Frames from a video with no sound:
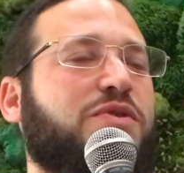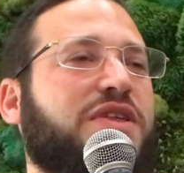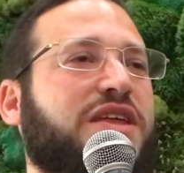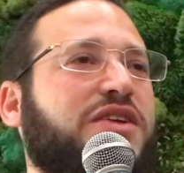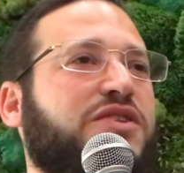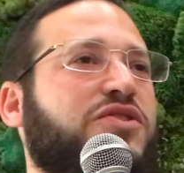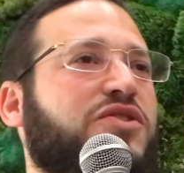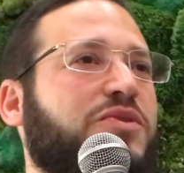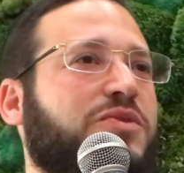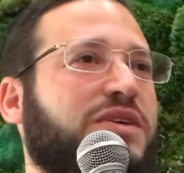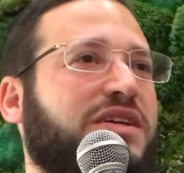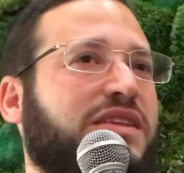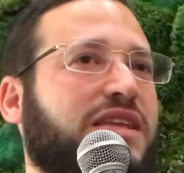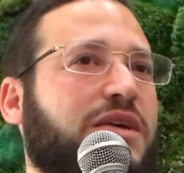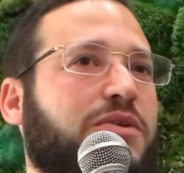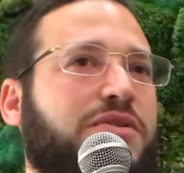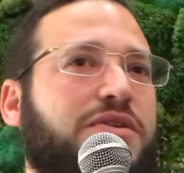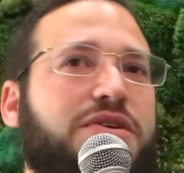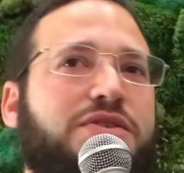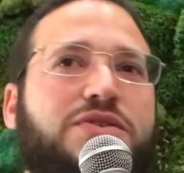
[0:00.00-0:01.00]
Before they
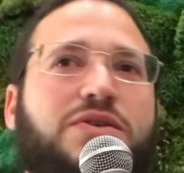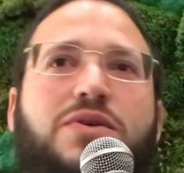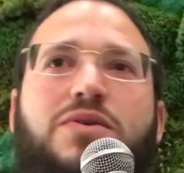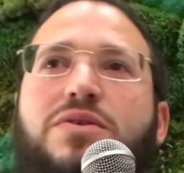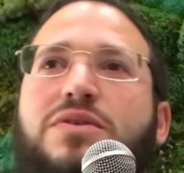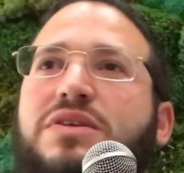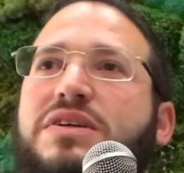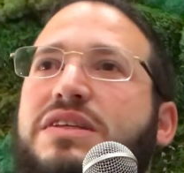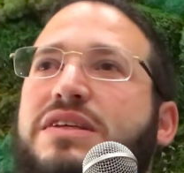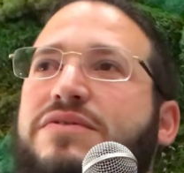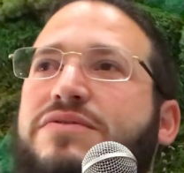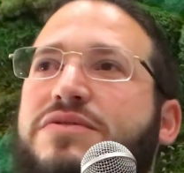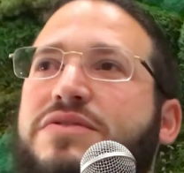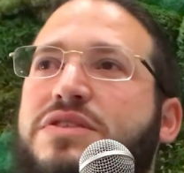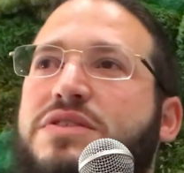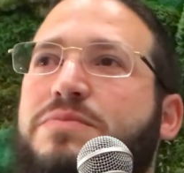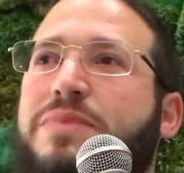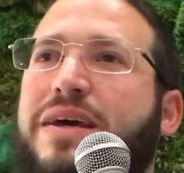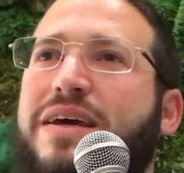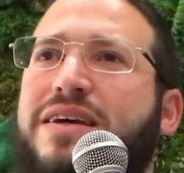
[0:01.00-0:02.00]
knew it, they were in a totally
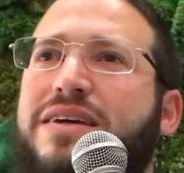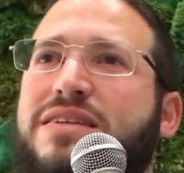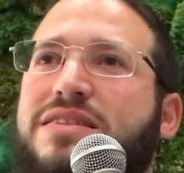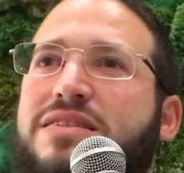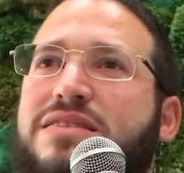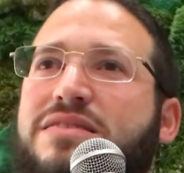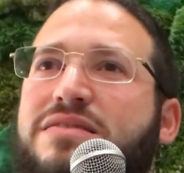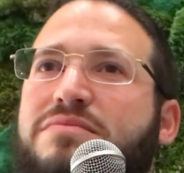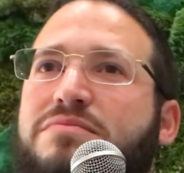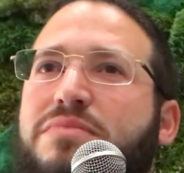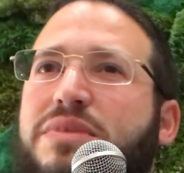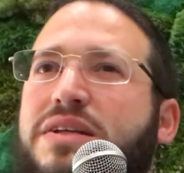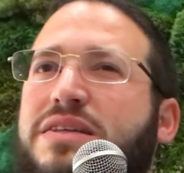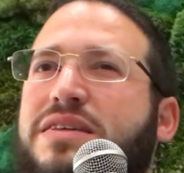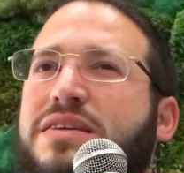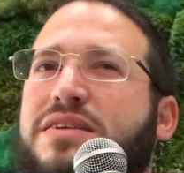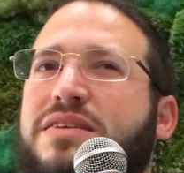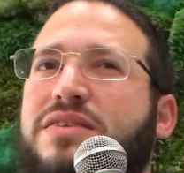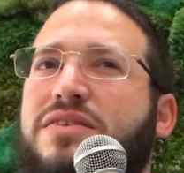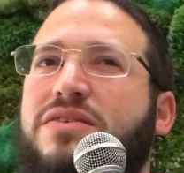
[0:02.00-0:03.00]
different space,
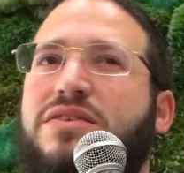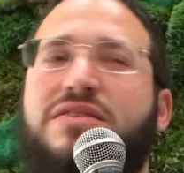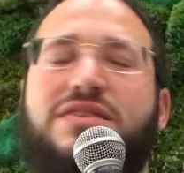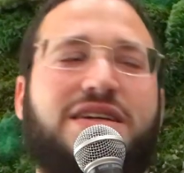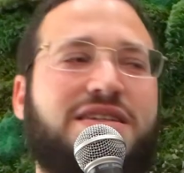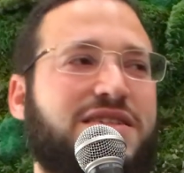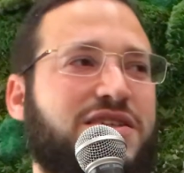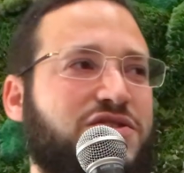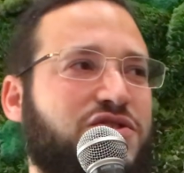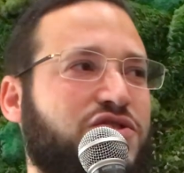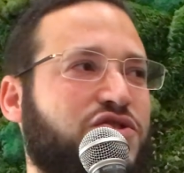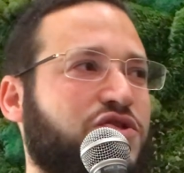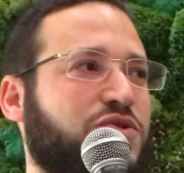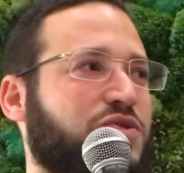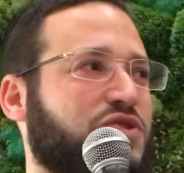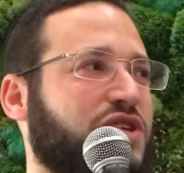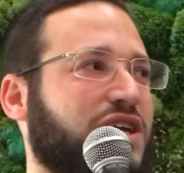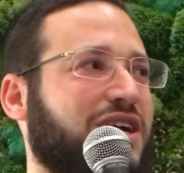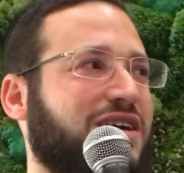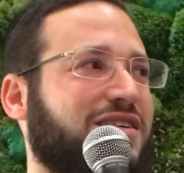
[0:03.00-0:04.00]
but it didn't look like such
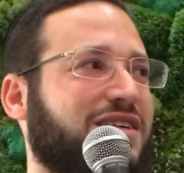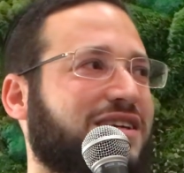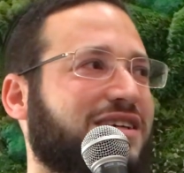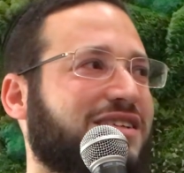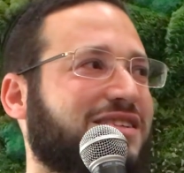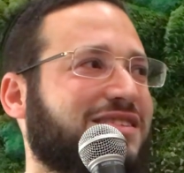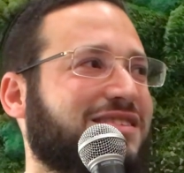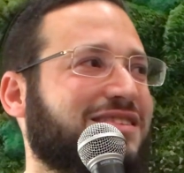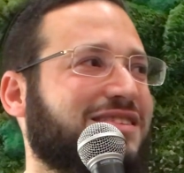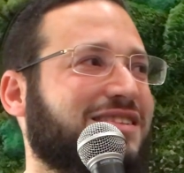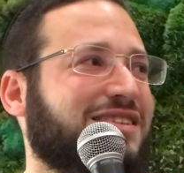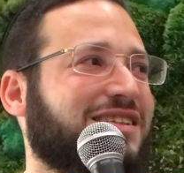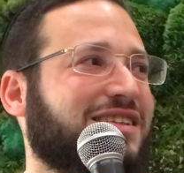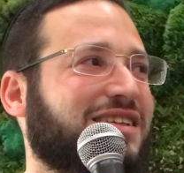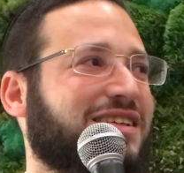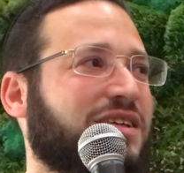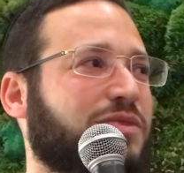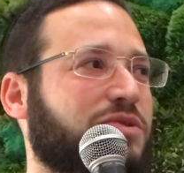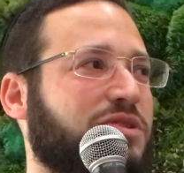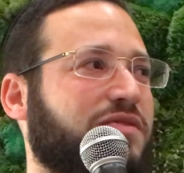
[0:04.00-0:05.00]
a Jewish area.
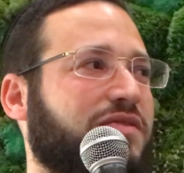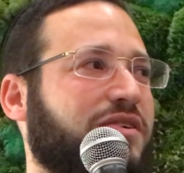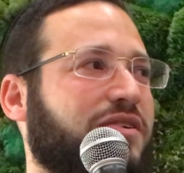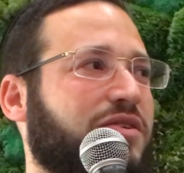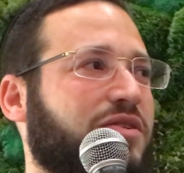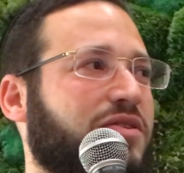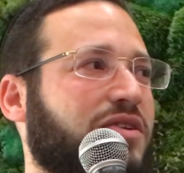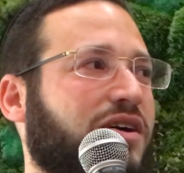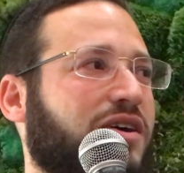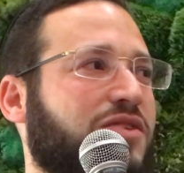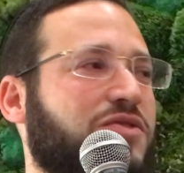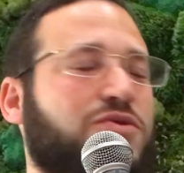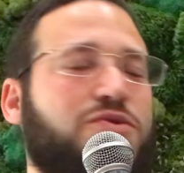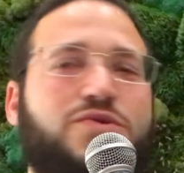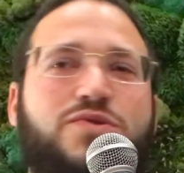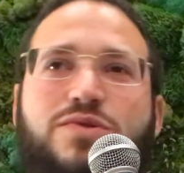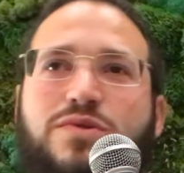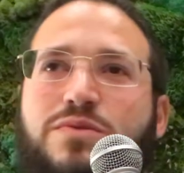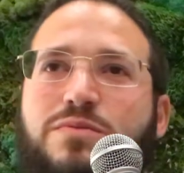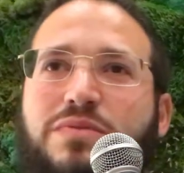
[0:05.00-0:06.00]
It was a very
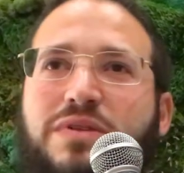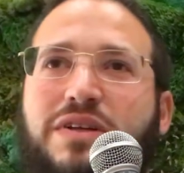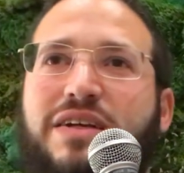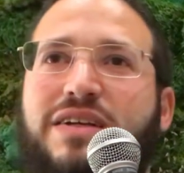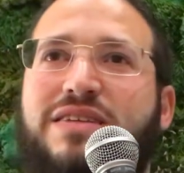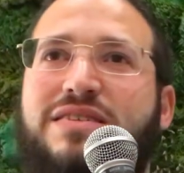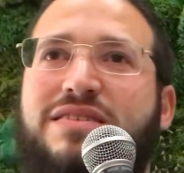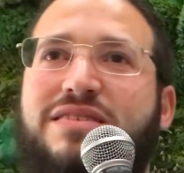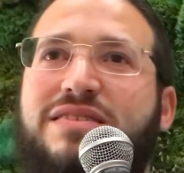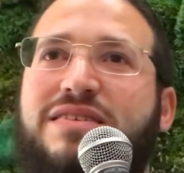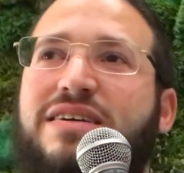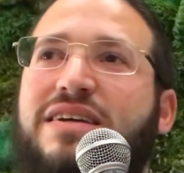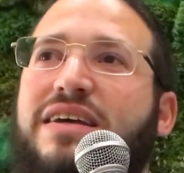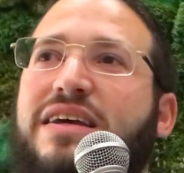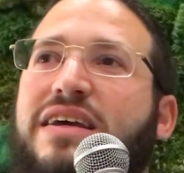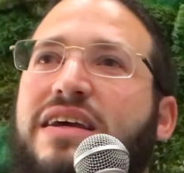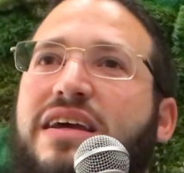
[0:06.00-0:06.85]
unusual place.